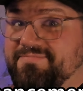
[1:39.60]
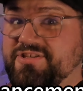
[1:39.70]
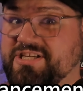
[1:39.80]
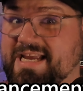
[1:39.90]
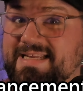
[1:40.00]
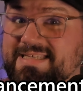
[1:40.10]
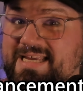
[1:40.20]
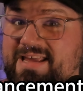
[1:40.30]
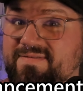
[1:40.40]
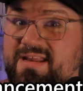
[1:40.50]
cheats
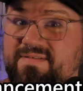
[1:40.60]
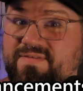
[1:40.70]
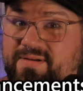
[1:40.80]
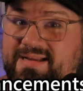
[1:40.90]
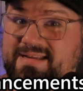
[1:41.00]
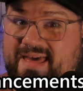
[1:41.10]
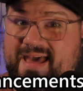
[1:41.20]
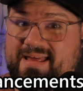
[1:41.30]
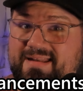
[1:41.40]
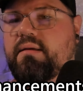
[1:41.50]
even if you're into
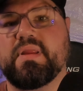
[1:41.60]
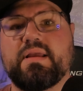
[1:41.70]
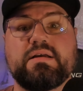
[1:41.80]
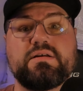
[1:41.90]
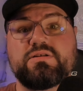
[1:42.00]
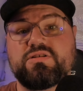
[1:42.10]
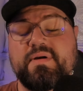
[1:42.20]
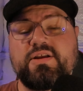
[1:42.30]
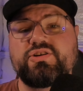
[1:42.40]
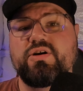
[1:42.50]
that. So I'm
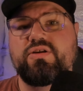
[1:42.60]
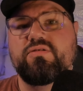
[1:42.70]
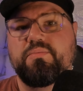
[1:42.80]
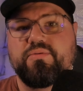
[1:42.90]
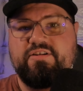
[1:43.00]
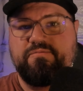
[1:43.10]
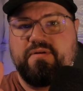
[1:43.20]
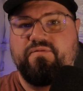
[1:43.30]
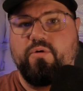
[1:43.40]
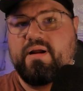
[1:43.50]
going to show you a brief
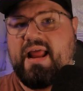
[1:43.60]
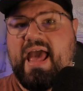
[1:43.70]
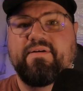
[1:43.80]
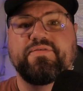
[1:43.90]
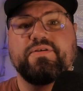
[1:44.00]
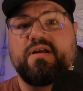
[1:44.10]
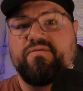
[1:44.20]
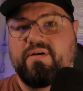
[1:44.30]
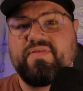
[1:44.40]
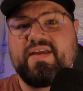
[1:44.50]
before and after
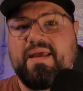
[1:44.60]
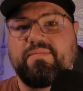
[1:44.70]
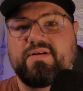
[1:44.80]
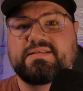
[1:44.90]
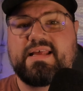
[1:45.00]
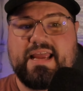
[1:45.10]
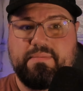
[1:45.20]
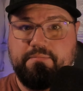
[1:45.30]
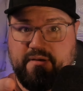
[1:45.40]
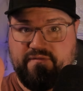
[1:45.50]
of what the game looks like
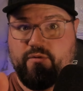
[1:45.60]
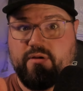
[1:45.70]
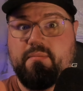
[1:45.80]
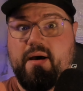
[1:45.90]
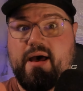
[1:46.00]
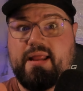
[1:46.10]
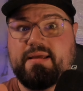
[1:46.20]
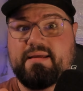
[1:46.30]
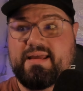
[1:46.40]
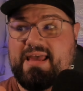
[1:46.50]
before the mod
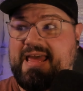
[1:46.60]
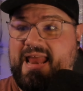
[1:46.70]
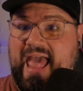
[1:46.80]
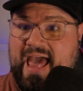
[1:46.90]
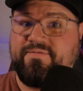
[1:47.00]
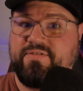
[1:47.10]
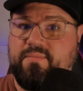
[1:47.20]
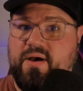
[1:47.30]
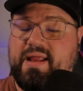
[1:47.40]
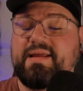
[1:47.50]
and after the
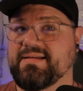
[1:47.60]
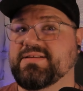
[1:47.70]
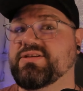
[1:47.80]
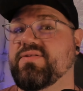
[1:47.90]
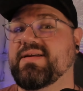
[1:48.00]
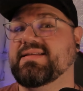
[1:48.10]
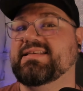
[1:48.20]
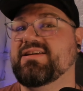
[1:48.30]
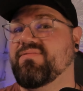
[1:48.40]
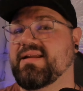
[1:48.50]
mod, so you can
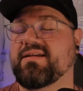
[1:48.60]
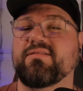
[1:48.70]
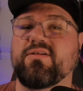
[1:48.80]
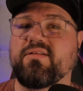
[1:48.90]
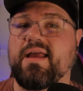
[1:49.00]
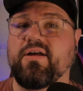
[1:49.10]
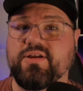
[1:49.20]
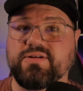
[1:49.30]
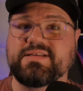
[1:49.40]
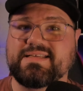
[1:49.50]
see what it could look like on
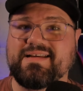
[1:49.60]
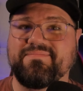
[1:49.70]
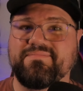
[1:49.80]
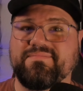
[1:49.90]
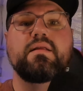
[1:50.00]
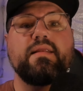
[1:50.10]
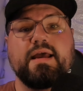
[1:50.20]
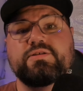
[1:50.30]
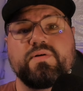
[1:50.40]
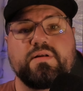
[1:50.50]
your system.
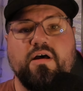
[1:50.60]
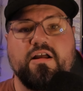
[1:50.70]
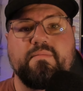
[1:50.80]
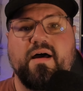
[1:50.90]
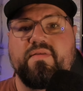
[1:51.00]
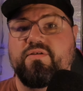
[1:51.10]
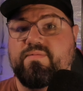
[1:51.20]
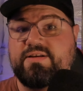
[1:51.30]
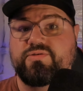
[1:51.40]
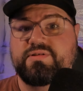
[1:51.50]
Next, we're going to talk about the
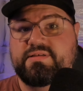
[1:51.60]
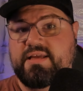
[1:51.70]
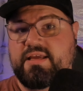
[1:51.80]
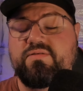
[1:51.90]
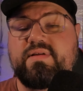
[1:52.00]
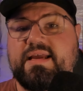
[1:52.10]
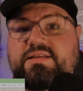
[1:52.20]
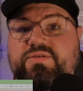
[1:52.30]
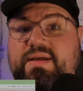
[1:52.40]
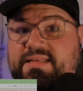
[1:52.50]
resources that you
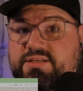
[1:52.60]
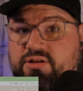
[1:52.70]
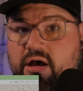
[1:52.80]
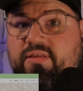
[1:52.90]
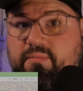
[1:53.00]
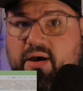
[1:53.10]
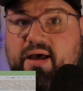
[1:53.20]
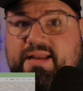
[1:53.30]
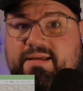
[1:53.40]
need to install the mod,